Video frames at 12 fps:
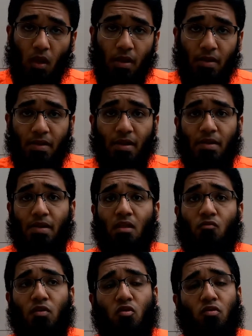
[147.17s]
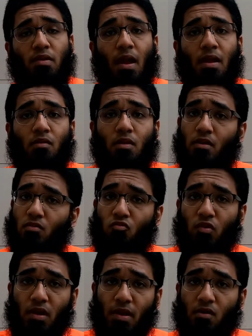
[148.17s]
Indeed, yes, Windows ten is
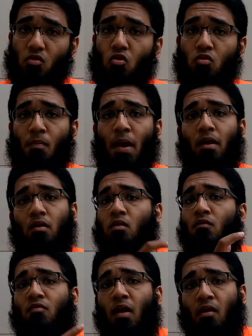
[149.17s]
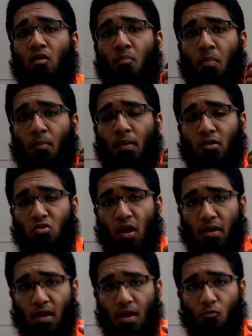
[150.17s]
really good. Microsoft trying to publish a
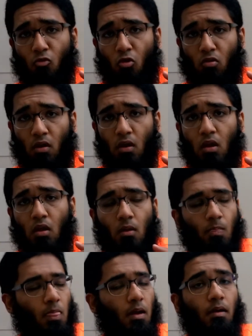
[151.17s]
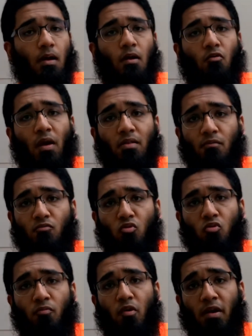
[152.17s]
game called uh, Rise of
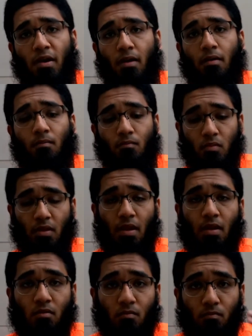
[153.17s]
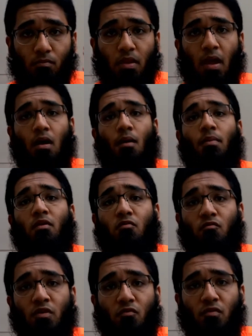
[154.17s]
Tomb Raider. They are, they are
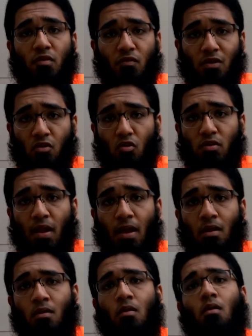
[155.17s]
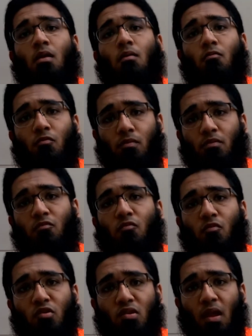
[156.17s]
coming win with Windows ten,
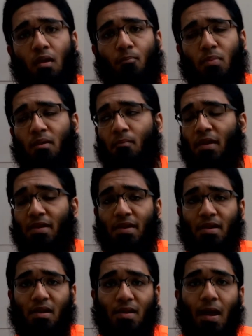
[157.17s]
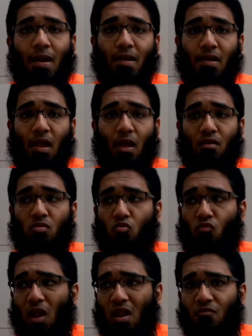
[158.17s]
which they are implementing the DirectX
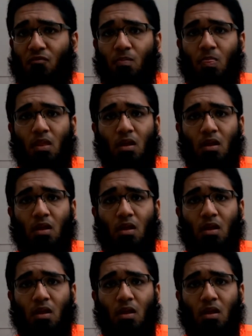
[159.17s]
twelve.